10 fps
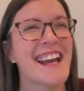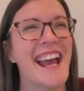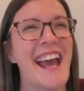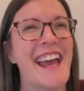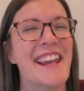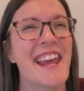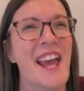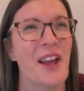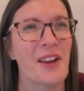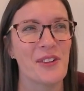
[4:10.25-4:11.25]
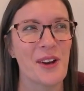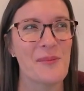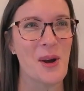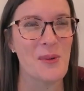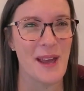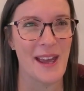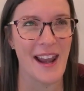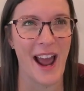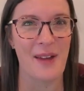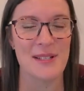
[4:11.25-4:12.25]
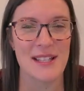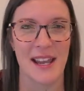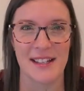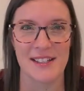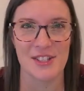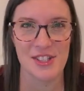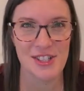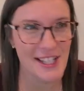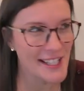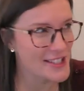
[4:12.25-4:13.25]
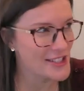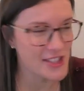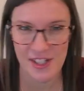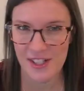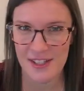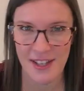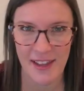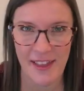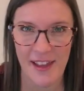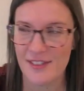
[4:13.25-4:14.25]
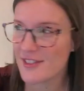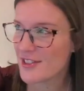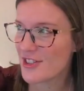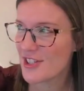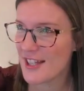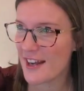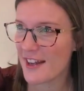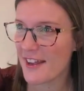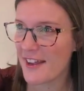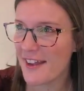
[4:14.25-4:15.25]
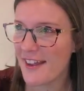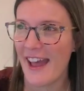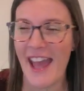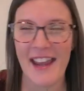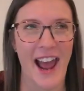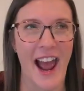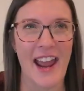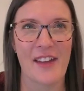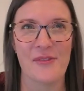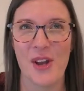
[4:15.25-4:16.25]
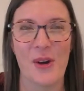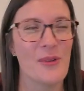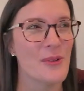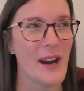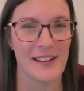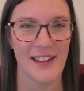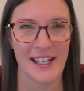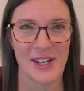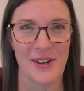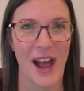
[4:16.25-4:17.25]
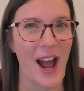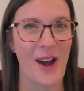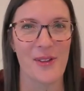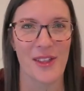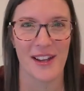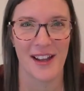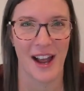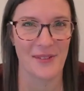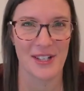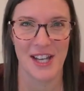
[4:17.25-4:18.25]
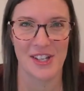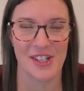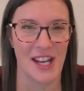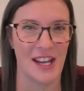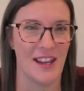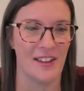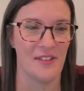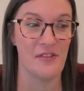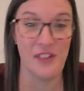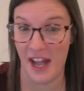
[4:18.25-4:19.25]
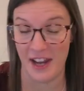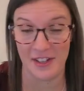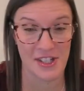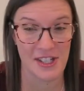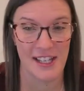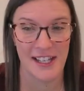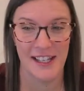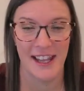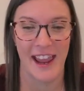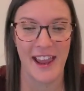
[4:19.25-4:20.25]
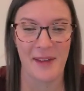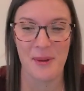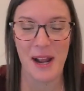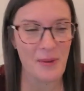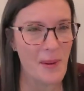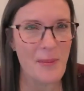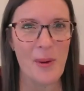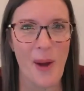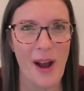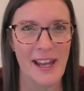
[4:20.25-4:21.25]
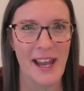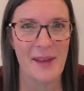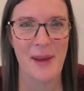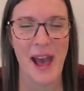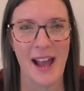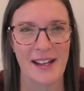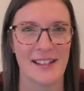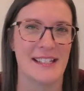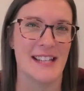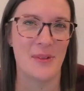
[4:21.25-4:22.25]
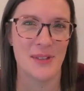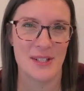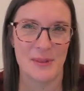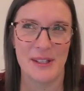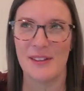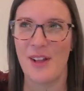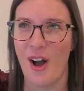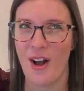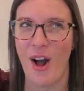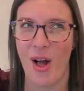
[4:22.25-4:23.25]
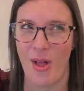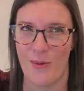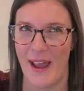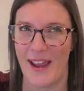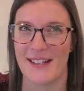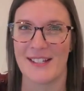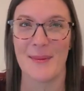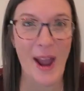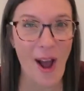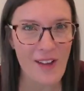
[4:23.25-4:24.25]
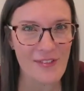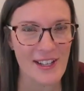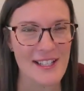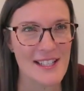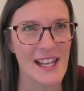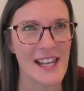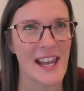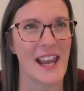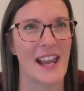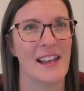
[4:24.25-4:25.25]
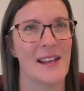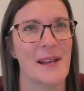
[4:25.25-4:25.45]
And for a moment, I was like, did she just say that? She said it. And I have no recollection of how the conversation finished. But I remember walking back like down this really long hallway to my office thinking,